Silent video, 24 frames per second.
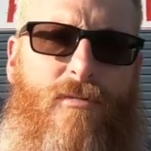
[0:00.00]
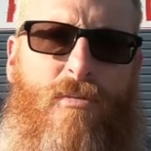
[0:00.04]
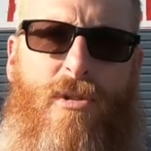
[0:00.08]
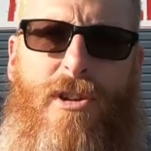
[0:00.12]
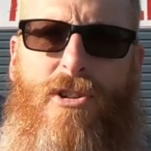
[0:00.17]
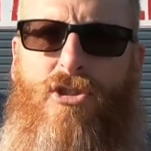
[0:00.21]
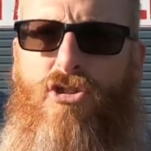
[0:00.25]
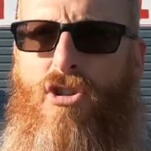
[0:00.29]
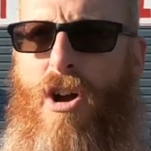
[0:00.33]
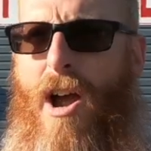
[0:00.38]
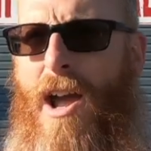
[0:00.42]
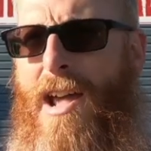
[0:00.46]
We
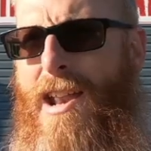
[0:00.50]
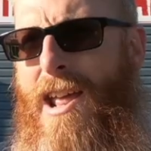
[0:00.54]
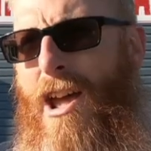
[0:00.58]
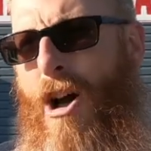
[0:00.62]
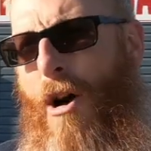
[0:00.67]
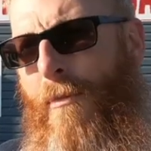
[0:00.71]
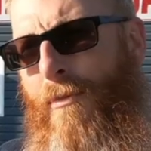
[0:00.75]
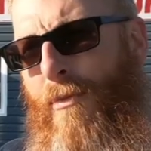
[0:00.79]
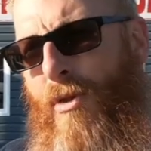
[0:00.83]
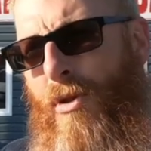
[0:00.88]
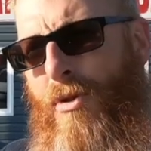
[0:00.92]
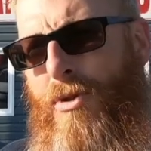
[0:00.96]
try and
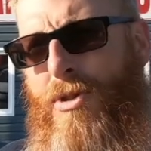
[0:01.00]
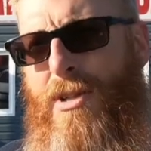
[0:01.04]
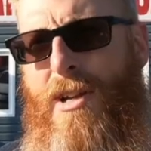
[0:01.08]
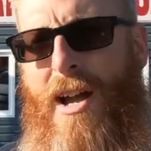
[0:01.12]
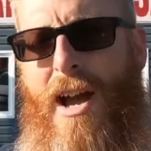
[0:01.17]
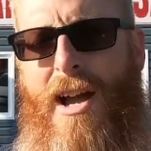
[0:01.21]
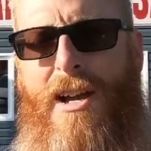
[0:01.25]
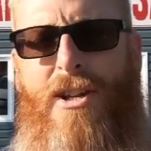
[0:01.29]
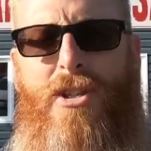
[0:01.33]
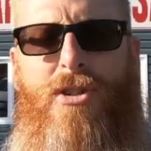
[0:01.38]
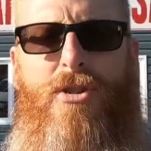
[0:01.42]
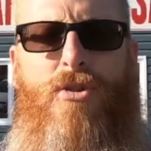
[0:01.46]
help those
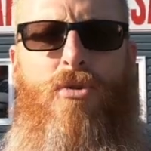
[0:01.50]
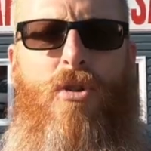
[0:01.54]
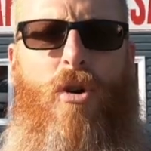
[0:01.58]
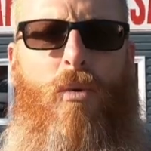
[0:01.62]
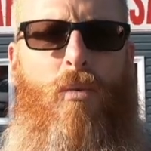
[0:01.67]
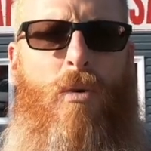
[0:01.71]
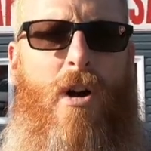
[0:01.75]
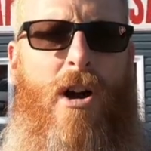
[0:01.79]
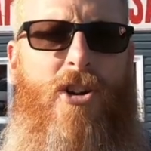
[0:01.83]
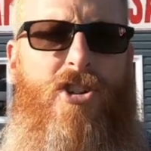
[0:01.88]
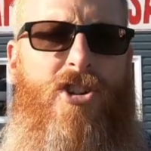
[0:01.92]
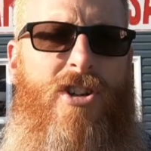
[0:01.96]
guys who are
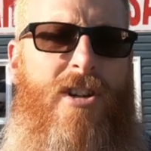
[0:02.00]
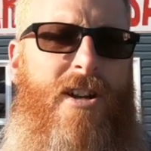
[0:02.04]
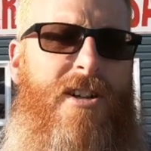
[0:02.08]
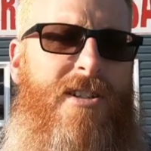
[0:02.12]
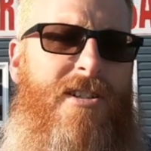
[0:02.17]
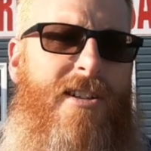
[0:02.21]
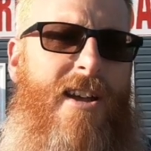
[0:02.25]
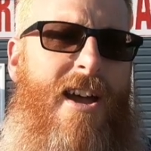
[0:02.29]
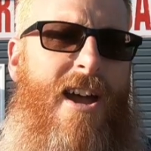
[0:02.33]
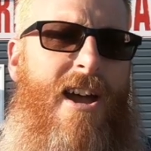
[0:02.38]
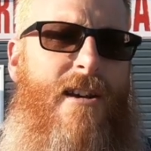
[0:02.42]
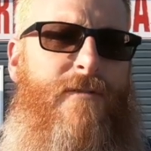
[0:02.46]
watching us
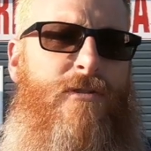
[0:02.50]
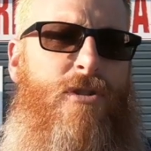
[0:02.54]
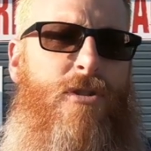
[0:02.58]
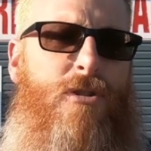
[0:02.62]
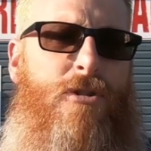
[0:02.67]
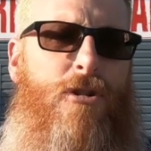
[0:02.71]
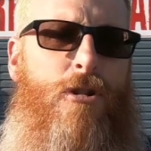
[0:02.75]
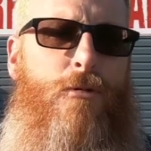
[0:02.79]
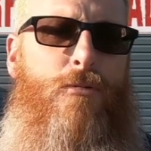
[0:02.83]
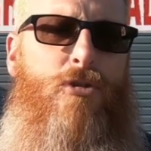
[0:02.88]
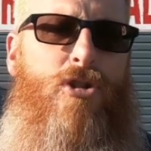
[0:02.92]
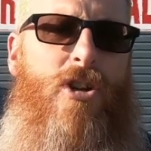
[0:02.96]
that have
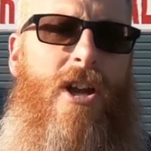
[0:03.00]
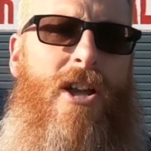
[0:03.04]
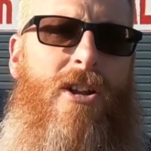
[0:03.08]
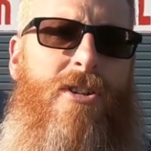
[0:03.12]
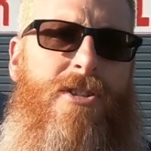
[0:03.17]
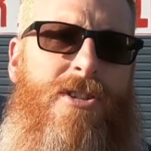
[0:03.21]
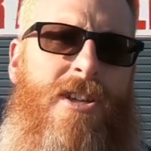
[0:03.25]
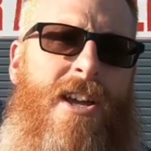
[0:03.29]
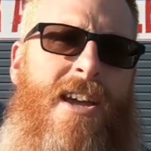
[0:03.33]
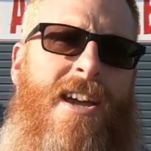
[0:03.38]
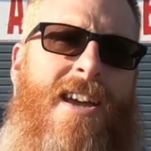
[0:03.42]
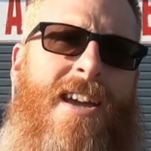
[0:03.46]
YouTube channels